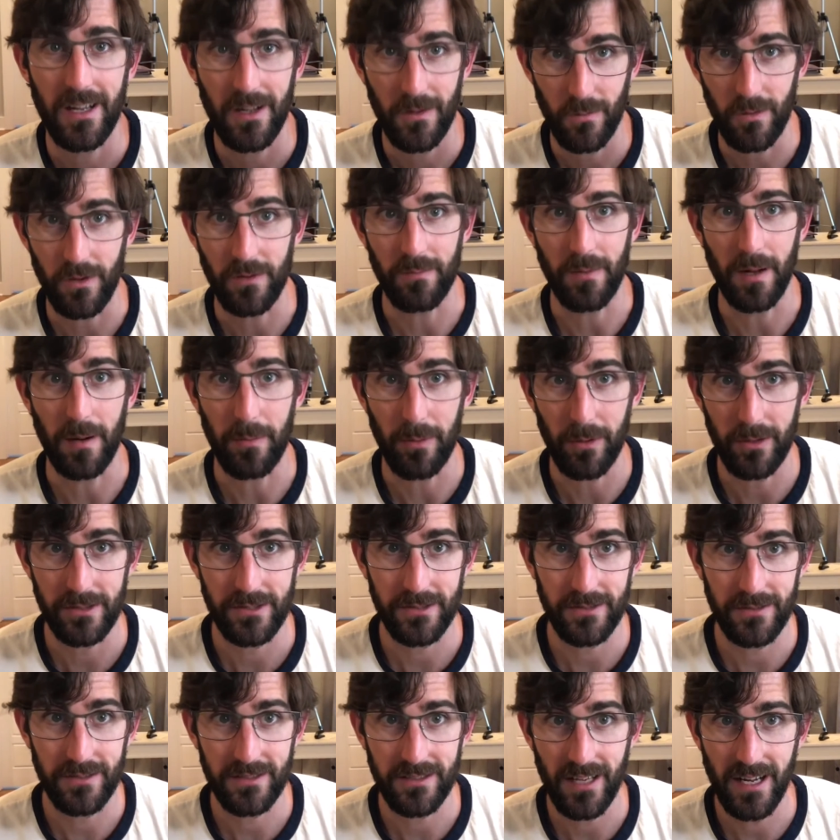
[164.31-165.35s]
with my
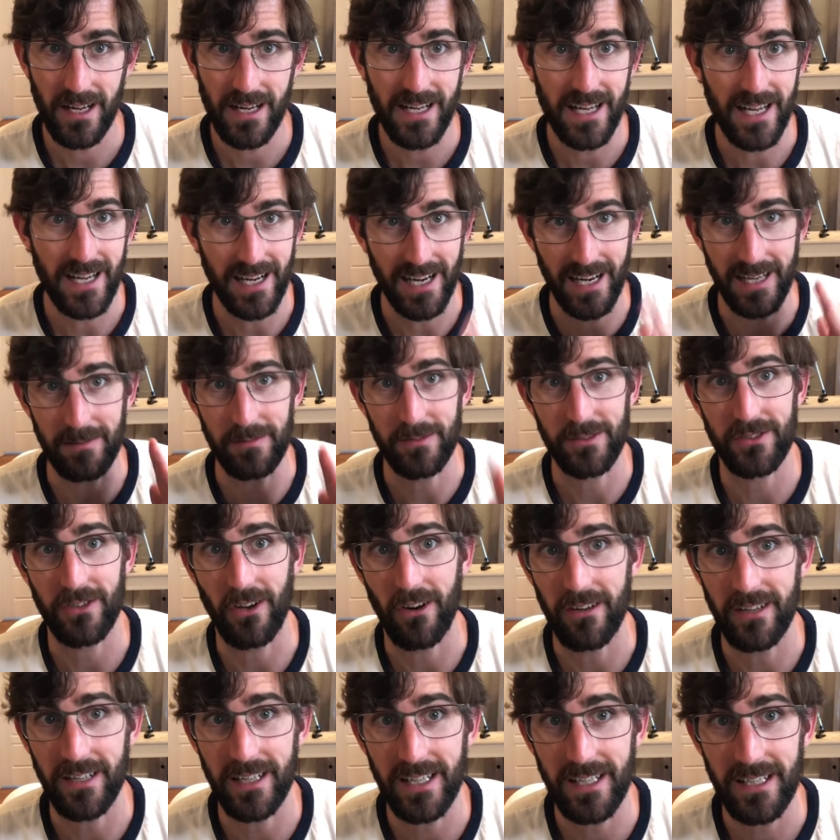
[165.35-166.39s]
personal site and I am
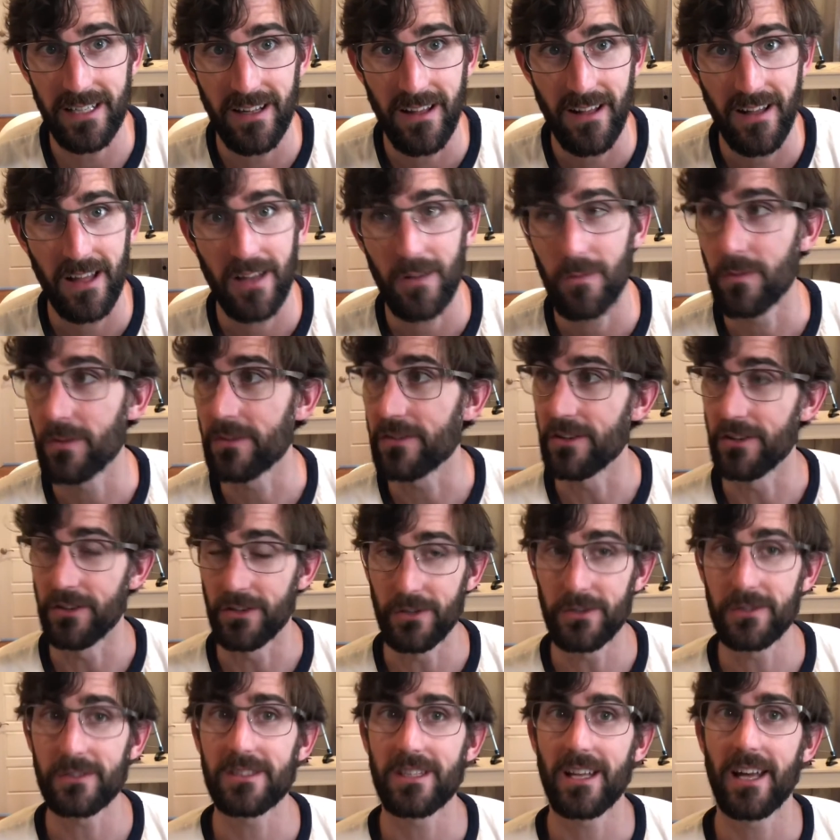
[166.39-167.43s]
starting with a
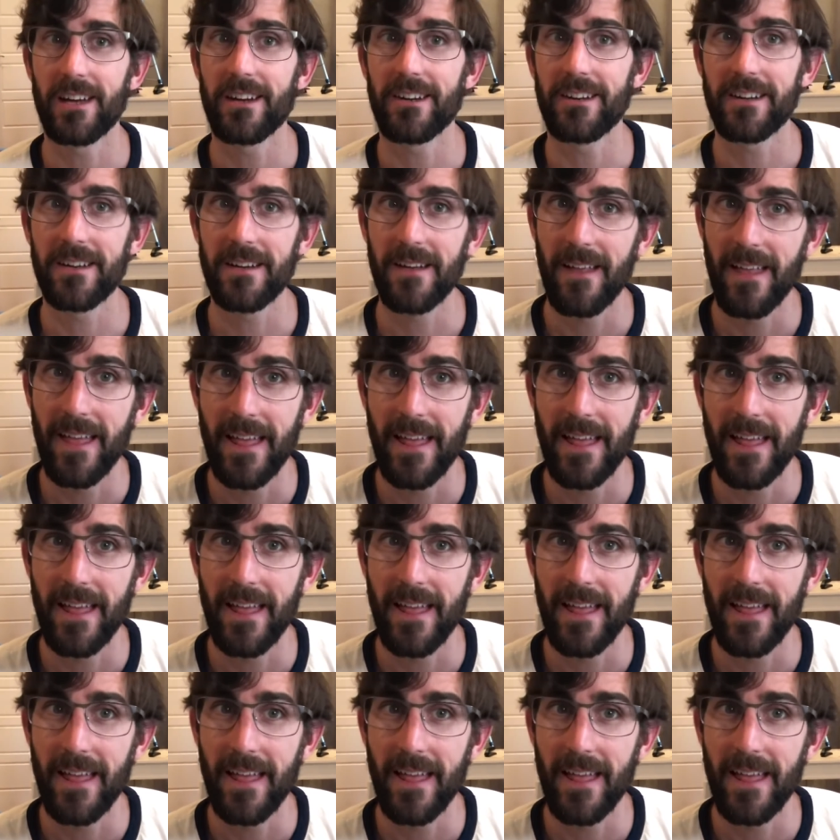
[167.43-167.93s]
newsletter